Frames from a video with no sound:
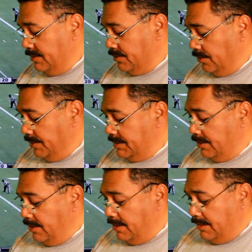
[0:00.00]
so
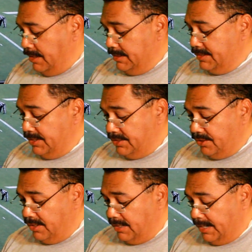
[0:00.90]
it's Carr on the
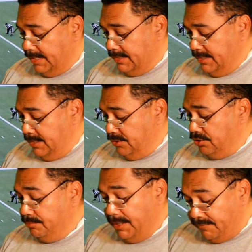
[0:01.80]
6-yard line
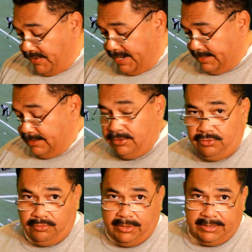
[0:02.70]
to McFadden,
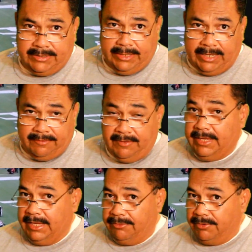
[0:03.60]
who runs left.
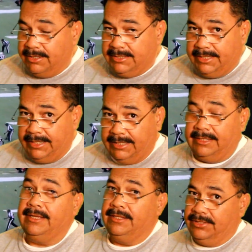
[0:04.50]
He runs it
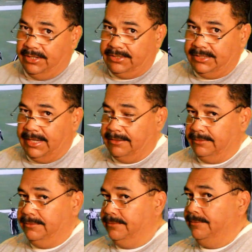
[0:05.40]
in. Touchdown.
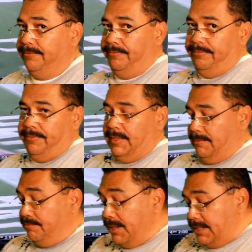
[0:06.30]

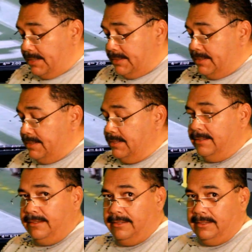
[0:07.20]
But,
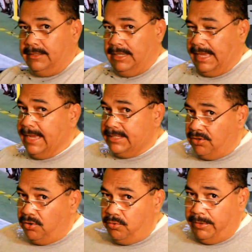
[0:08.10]
as
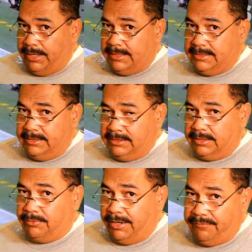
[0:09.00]
always,
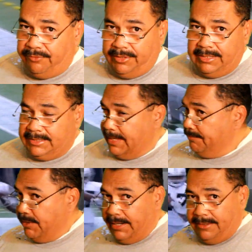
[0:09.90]
the referees,
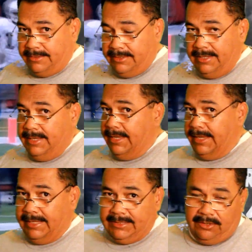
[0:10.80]
the umpire,
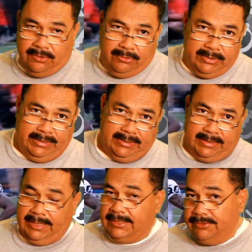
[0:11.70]
it's a holding
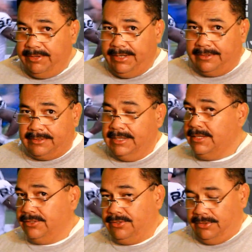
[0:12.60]
against the Raiders.
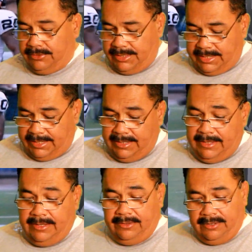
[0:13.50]
So they
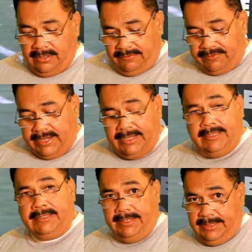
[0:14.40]
nullified
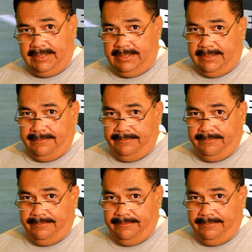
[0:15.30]
the TD.